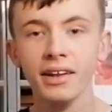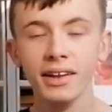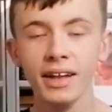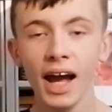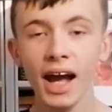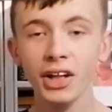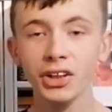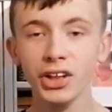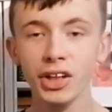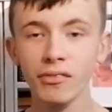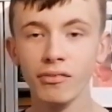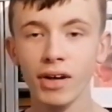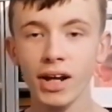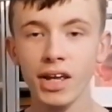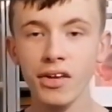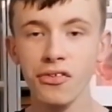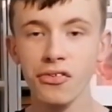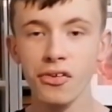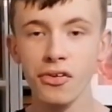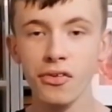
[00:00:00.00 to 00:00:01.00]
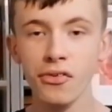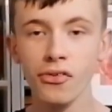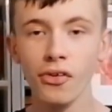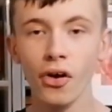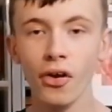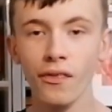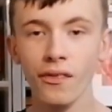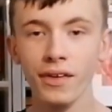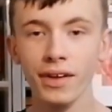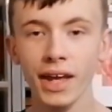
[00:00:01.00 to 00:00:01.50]
Gadget Racers
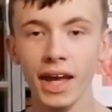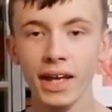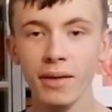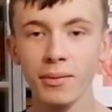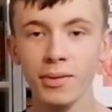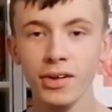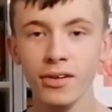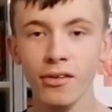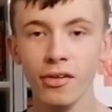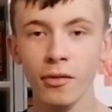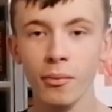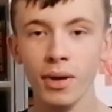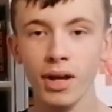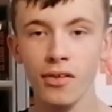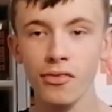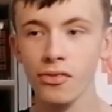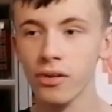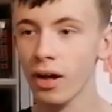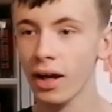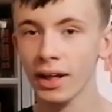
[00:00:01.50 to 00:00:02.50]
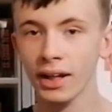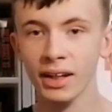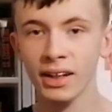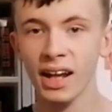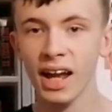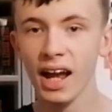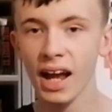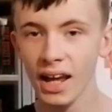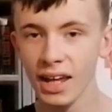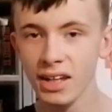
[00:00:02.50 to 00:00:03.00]
on the GameCube is like
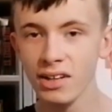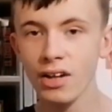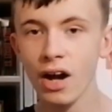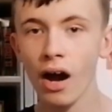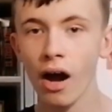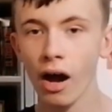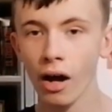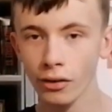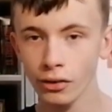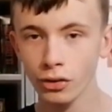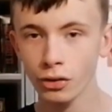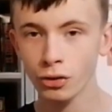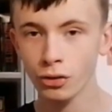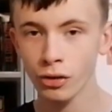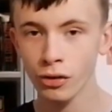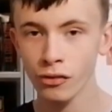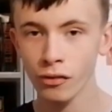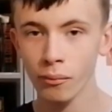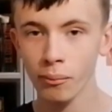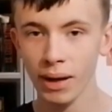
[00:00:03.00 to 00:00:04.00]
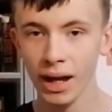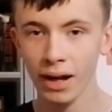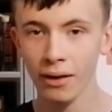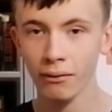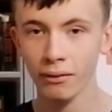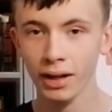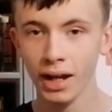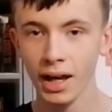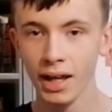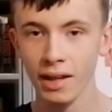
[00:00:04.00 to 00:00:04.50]
an
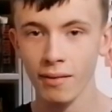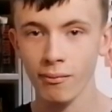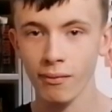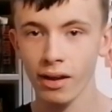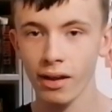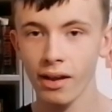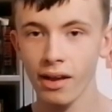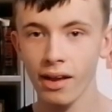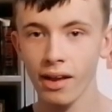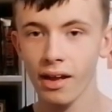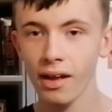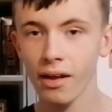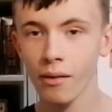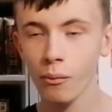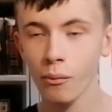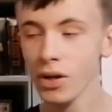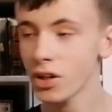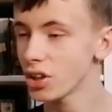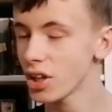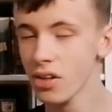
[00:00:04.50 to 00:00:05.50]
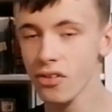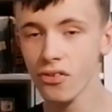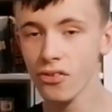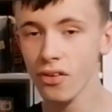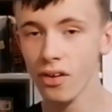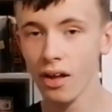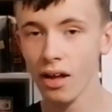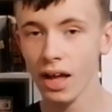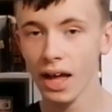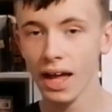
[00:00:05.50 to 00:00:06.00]
£800 game, which
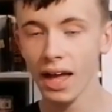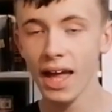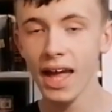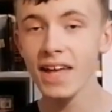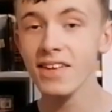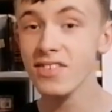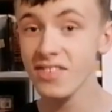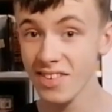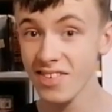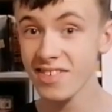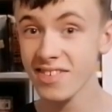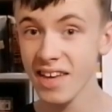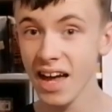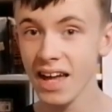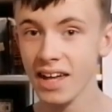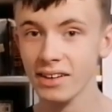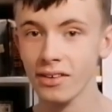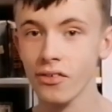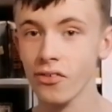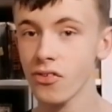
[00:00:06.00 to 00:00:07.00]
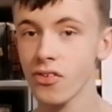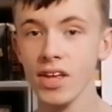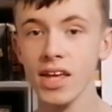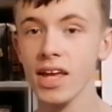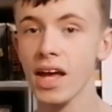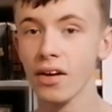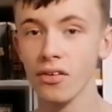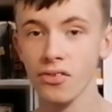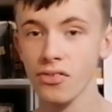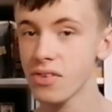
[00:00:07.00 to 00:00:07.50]
is insane, and
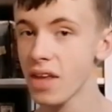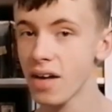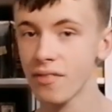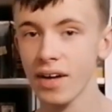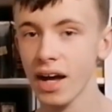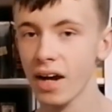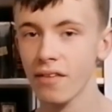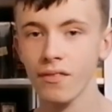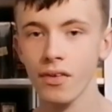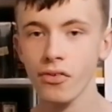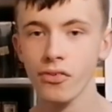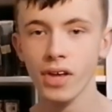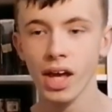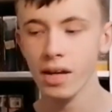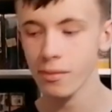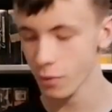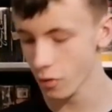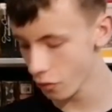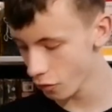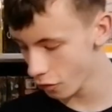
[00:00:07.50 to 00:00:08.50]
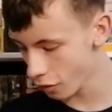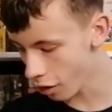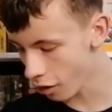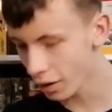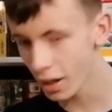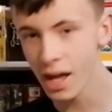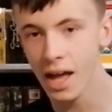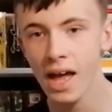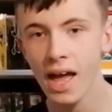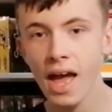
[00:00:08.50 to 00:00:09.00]
CEX never have this game in
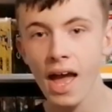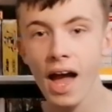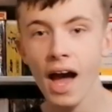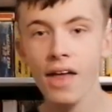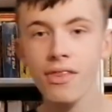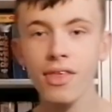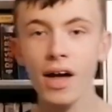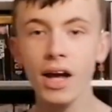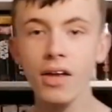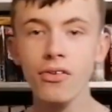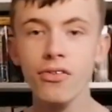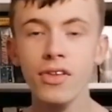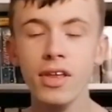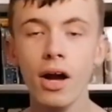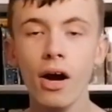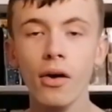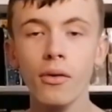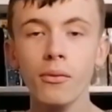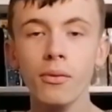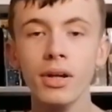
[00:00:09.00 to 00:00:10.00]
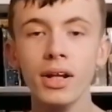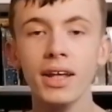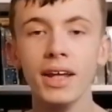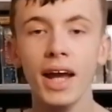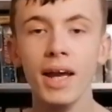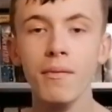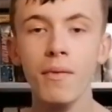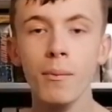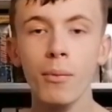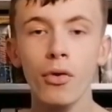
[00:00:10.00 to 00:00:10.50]
stock. And that is the only
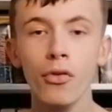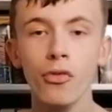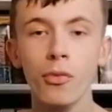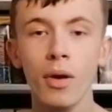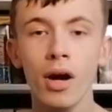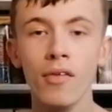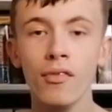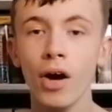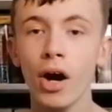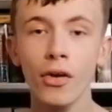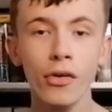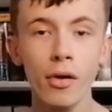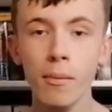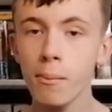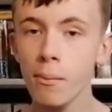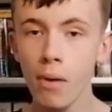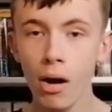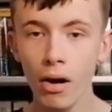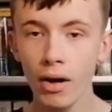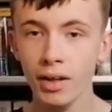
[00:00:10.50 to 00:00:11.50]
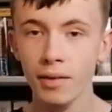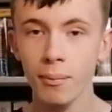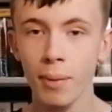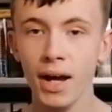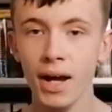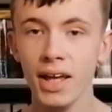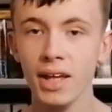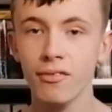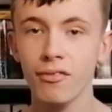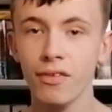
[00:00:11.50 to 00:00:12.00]
game that puts me off. I don't mind
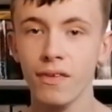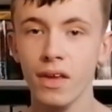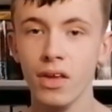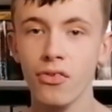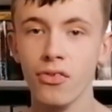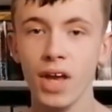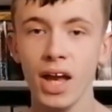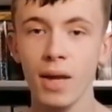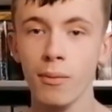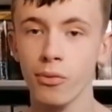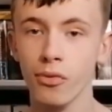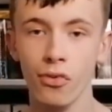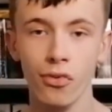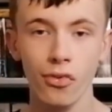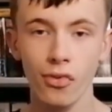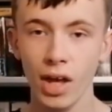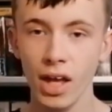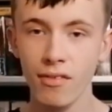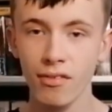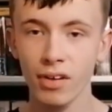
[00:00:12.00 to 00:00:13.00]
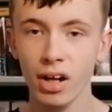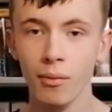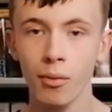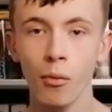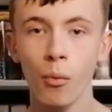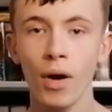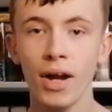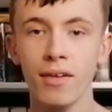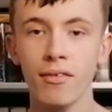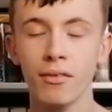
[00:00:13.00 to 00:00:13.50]
paying for these games and saving up
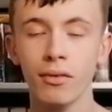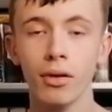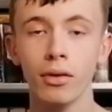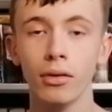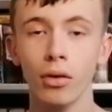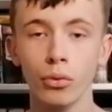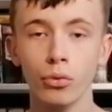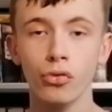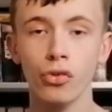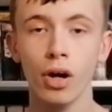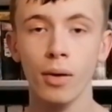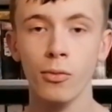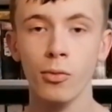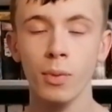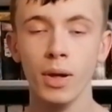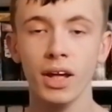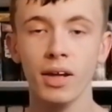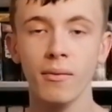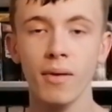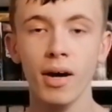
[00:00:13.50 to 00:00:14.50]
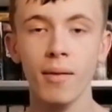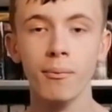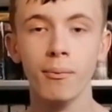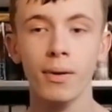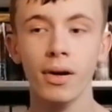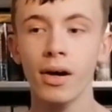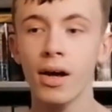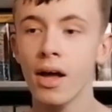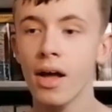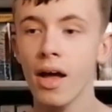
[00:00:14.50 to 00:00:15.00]
and waiting a long time to pick them up,
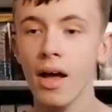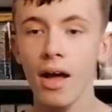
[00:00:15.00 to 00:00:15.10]
but